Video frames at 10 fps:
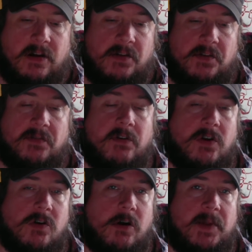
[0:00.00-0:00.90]
to throw
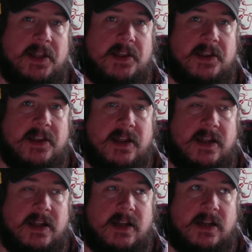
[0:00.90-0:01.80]
your comments
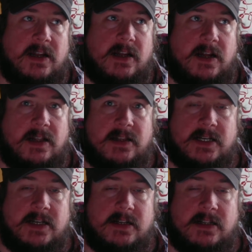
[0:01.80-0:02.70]

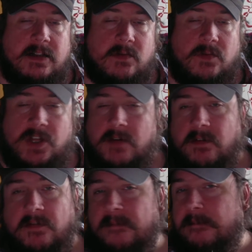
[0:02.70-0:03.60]
under
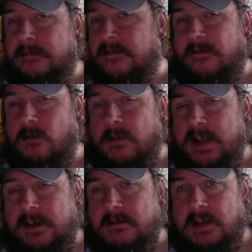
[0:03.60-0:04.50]
whichever form it
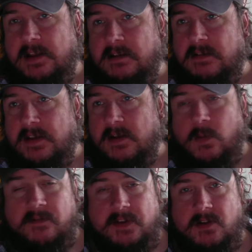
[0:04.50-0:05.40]
is you're listening to this on,
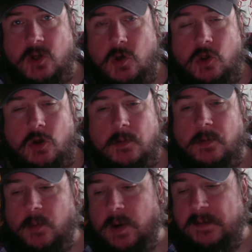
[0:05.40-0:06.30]
whether it's on YouTube,
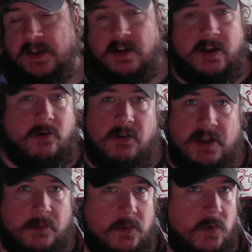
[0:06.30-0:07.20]
on my website, or
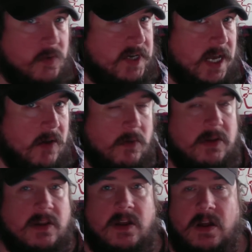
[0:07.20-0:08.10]
some audio
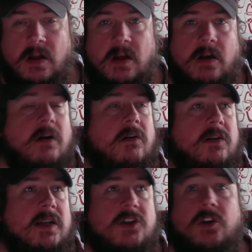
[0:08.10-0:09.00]
on
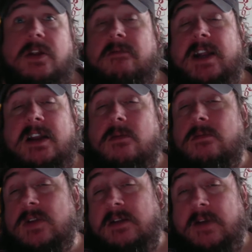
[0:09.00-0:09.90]
TuneIn Radio,
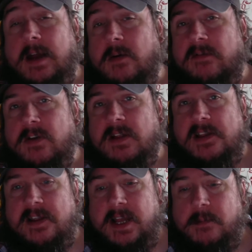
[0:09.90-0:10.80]
whatever, however you're
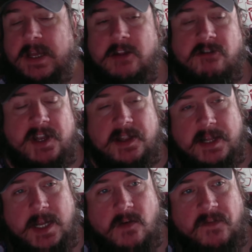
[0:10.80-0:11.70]
listening. I'd be interested
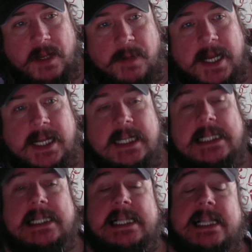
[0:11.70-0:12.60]
to hear your feedback.
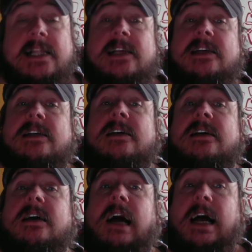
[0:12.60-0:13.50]

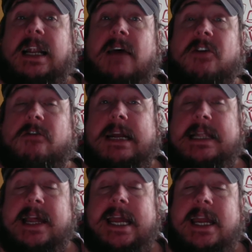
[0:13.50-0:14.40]
And have a great
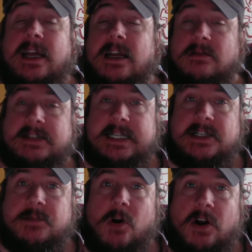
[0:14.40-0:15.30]
day, and I'll see you
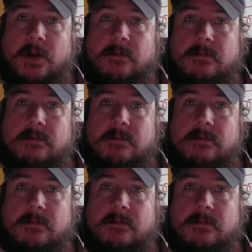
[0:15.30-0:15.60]
tomorrow.